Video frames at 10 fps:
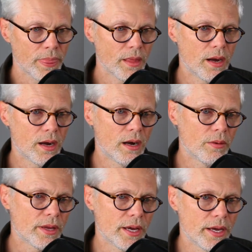Oh,
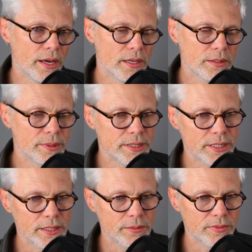okay. Osman
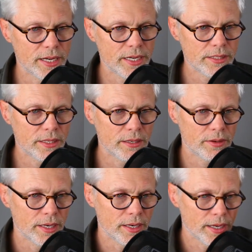says, I'm fasting
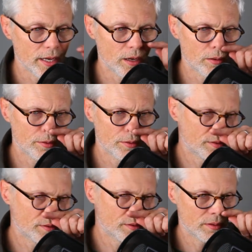right now.
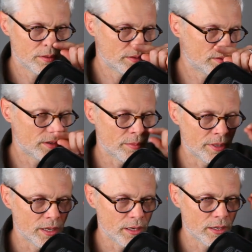
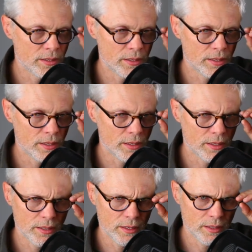Ramadan.
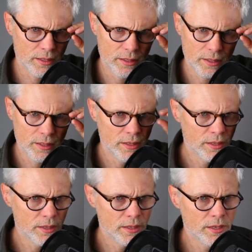Uh,
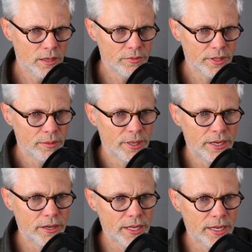feeling
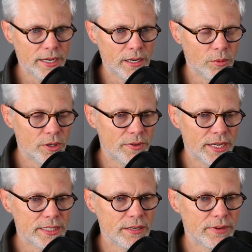better. Can I, I wonder if I
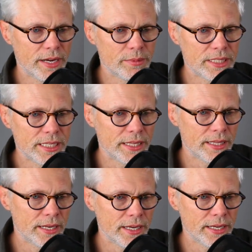can take vitamin C in the
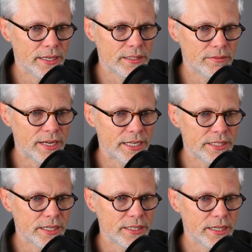night because I'm
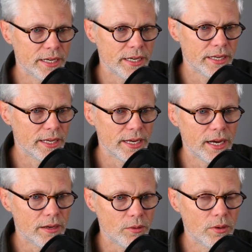fasting day.
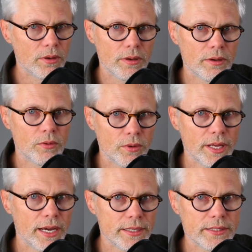Yeah.
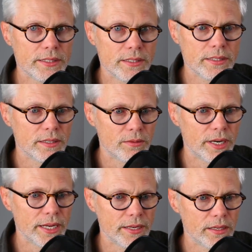Yes.
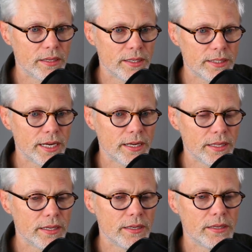Right.
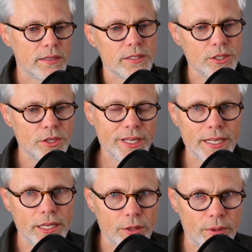Exactly. So you
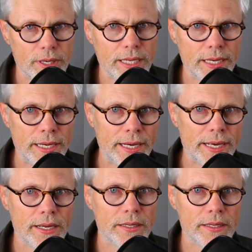eat, you can eat at night.